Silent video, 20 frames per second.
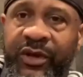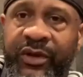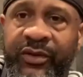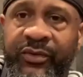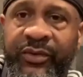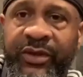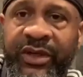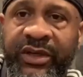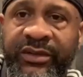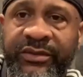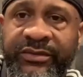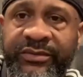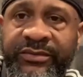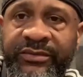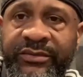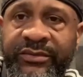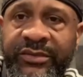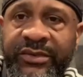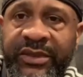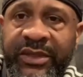with.
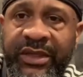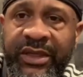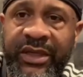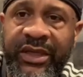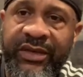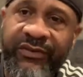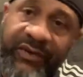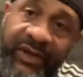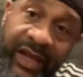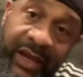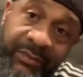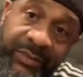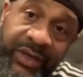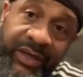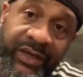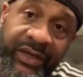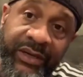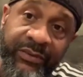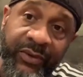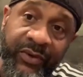Even got my
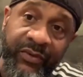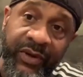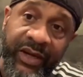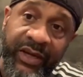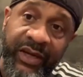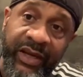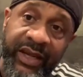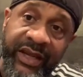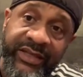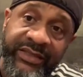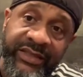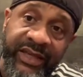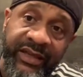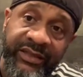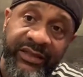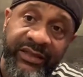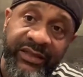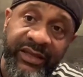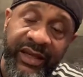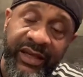Glen Ray glass out
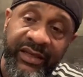today.